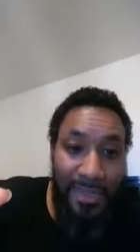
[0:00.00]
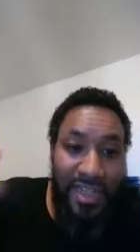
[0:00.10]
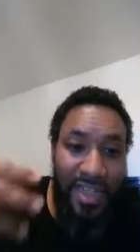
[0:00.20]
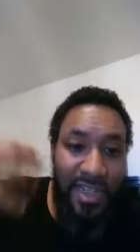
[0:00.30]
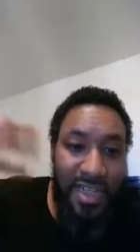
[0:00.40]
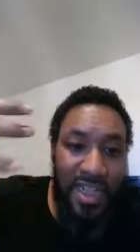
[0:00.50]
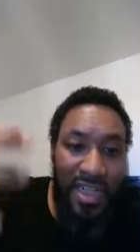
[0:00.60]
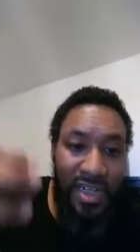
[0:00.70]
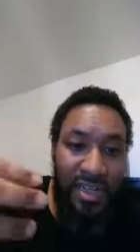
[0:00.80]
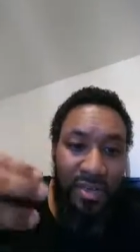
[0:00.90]
See, this is
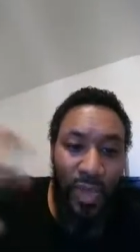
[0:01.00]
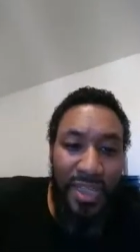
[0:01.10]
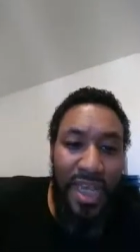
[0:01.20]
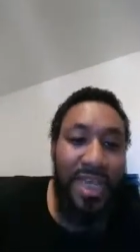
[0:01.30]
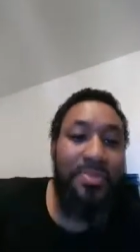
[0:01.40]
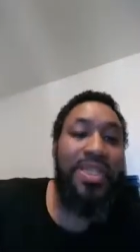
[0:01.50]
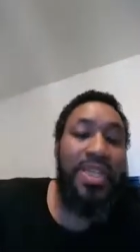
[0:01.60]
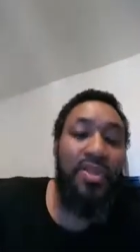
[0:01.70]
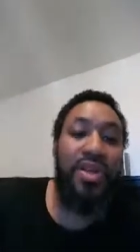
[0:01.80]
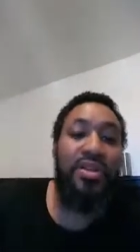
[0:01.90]
what they keep
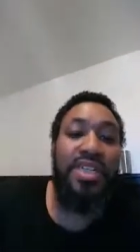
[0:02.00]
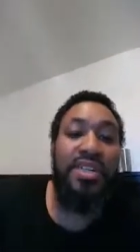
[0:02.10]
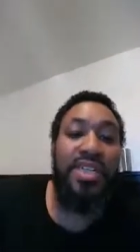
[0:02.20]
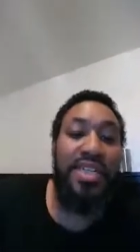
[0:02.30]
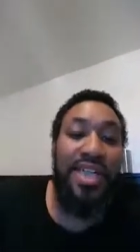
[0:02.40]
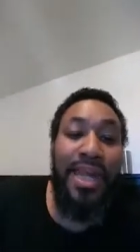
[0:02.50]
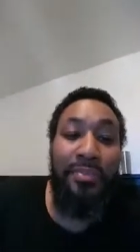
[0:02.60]
secret in their secret society,